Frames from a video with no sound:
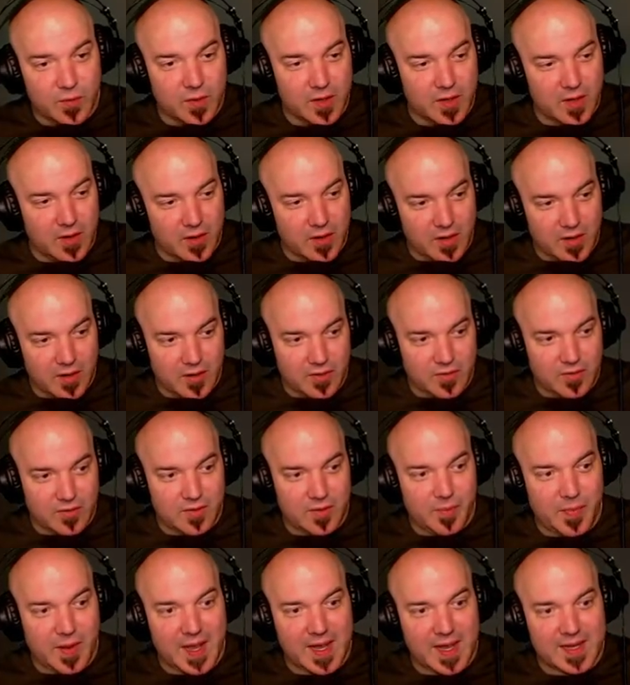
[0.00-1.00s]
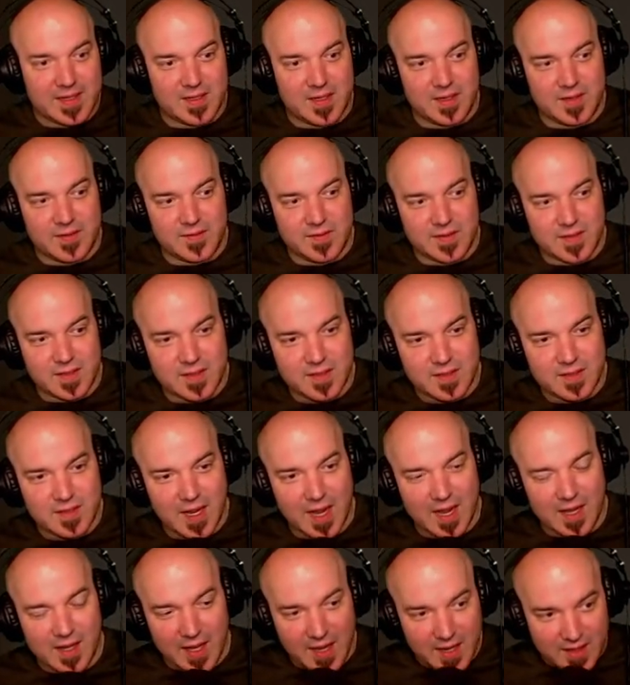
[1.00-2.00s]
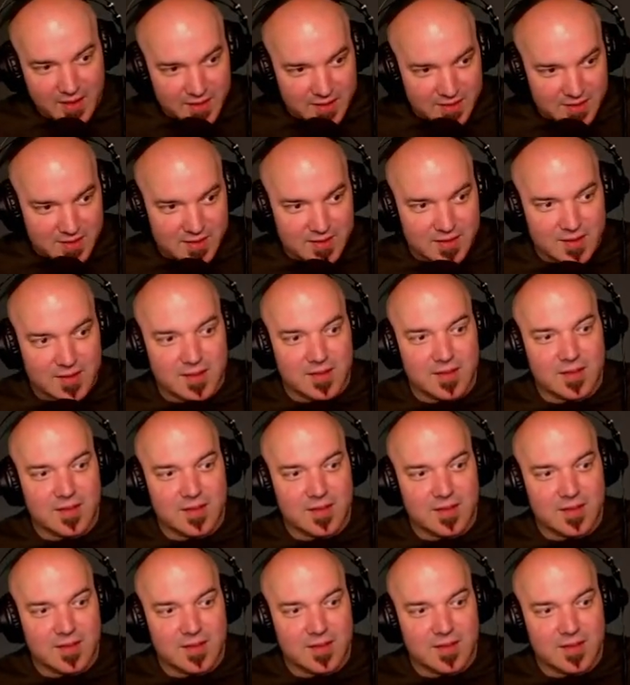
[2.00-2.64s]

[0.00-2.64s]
We're going to go through the positives. I like this.